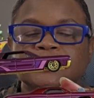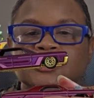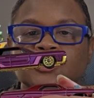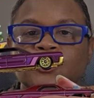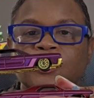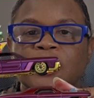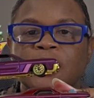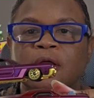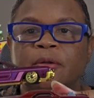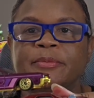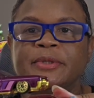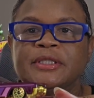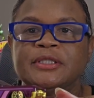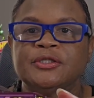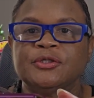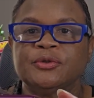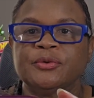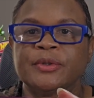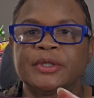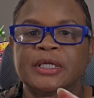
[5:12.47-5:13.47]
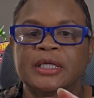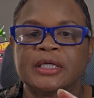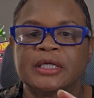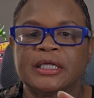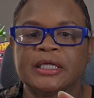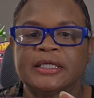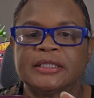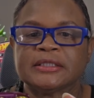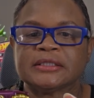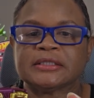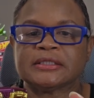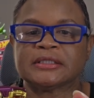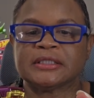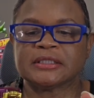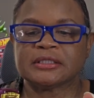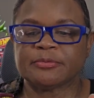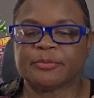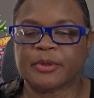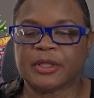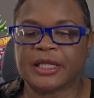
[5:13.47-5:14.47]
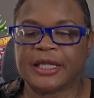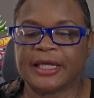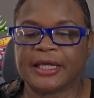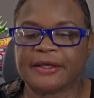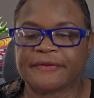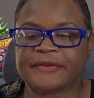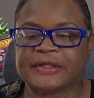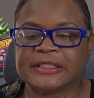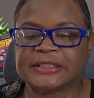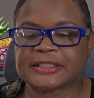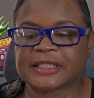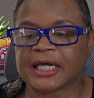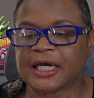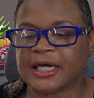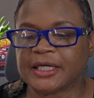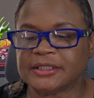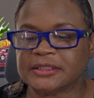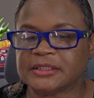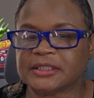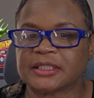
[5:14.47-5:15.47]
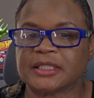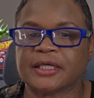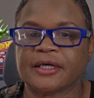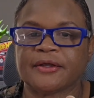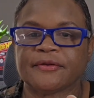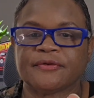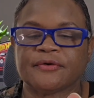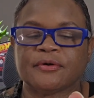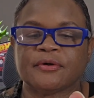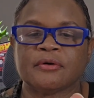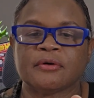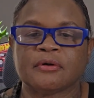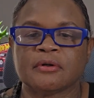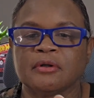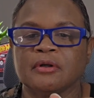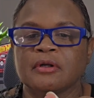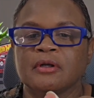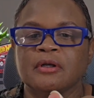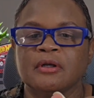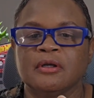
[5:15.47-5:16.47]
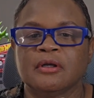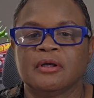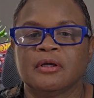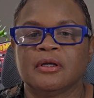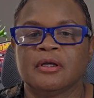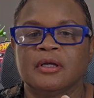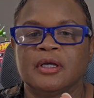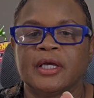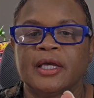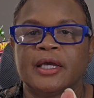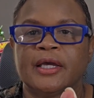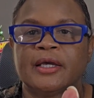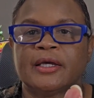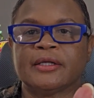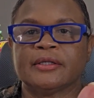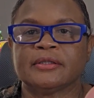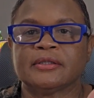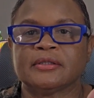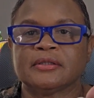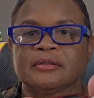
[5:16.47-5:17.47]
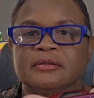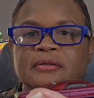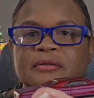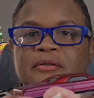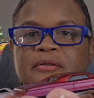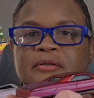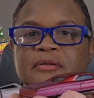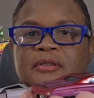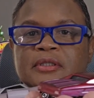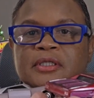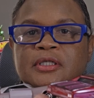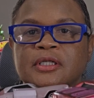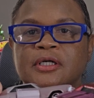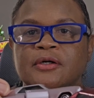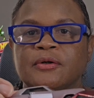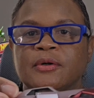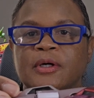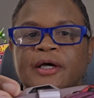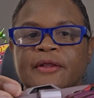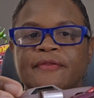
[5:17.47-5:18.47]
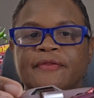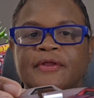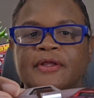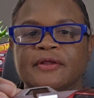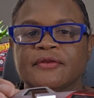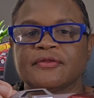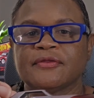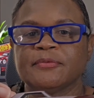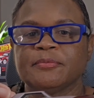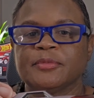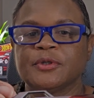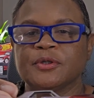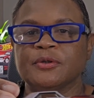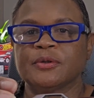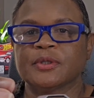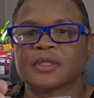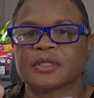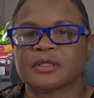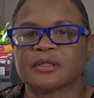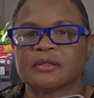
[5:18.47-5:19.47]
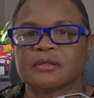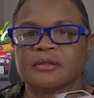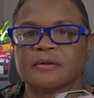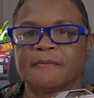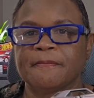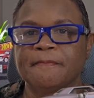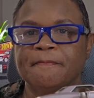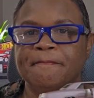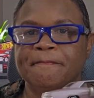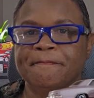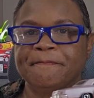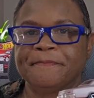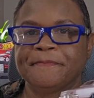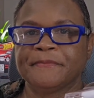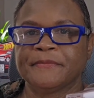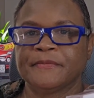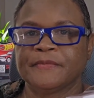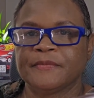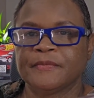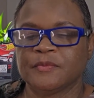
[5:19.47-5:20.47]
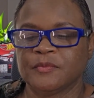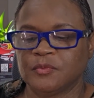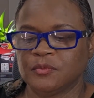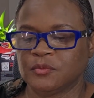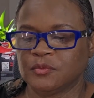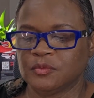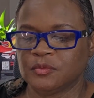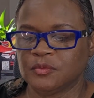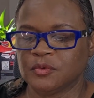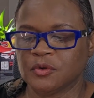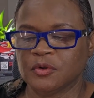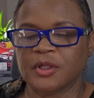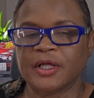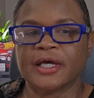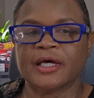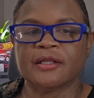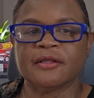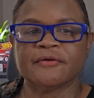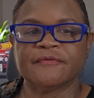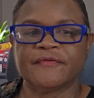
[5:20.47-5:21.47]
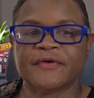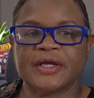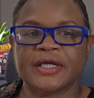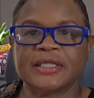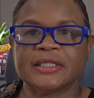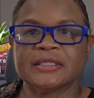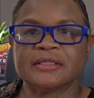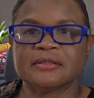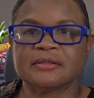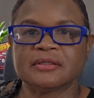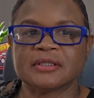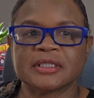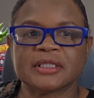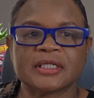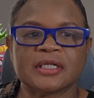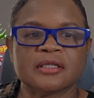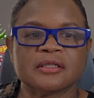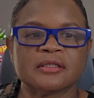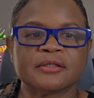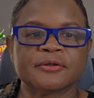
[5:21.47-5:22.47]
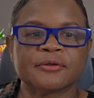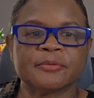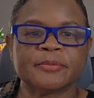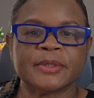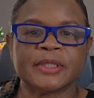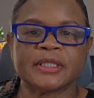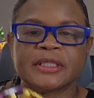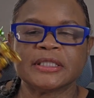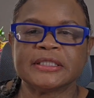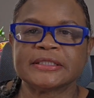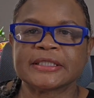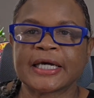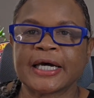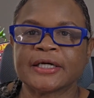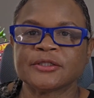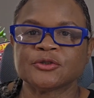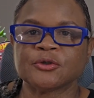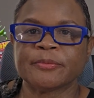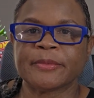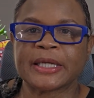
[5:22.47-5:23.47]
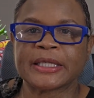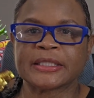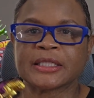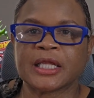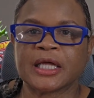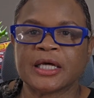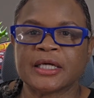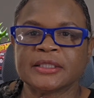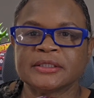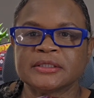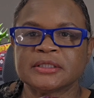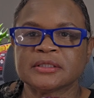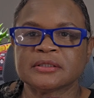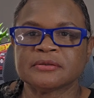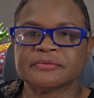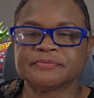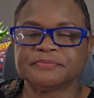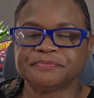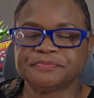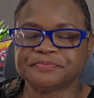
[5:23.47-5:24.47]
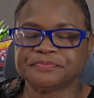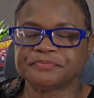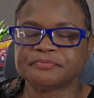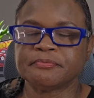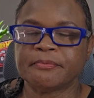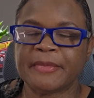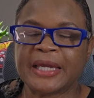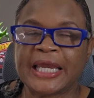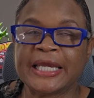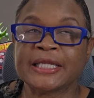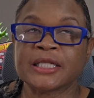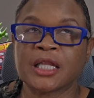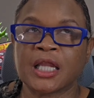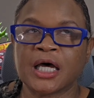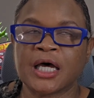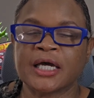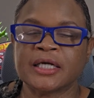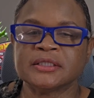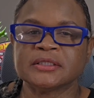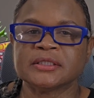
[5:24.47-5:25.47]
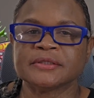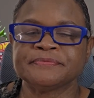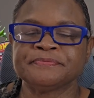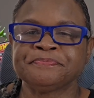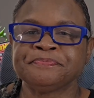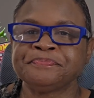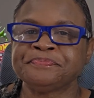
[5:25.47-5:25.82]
So what I'll be doing is displaying these guys together. And, I think the Buick will elevate it a little bit. These guys are main lines. I've